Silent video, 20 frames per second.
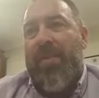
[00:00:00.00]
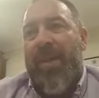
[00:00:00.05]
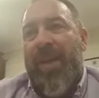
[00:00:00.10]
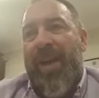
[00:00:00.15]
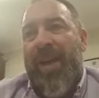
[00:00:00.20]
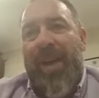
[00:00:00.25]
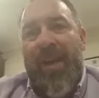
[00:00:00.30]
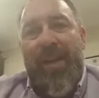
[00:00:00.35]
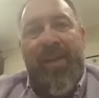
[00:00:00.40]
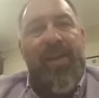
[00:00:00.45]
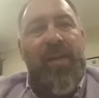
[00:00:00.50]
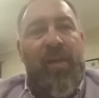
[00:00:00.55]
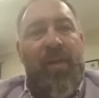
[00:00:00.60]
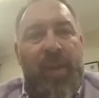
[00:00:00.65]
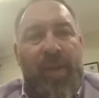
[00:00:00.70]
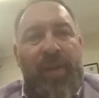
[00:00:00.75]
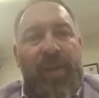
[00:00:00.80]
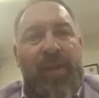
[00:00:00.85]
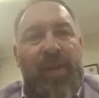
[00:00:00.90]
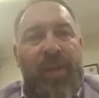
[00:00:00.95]
asks the
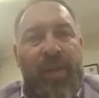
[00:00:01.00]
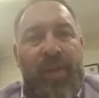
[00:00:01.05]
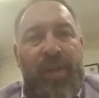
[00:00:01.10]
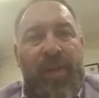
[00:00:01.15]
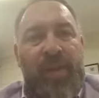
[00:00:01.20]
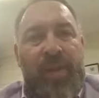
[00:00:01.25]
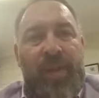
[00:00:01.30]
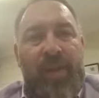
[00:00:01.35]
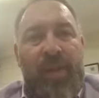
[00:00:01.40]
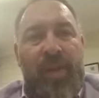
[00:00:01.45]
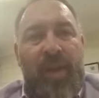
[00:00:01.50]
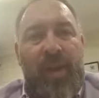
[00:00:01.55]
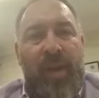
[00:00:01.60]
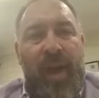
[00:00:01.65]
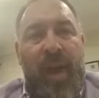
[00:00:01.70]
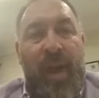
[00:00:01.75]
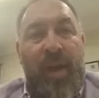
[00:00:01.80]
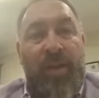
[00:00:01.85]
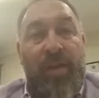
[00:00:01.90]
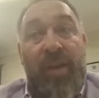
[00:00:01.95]
questions.
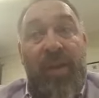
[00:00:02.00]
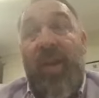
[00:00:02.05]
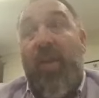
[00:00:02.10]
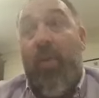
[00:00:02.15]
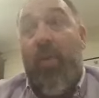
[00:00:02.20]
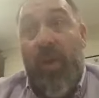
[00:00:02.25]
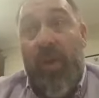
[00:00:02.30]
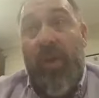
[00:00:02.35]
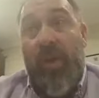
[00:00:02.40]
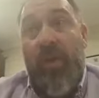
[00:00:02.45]
You say, well, what do you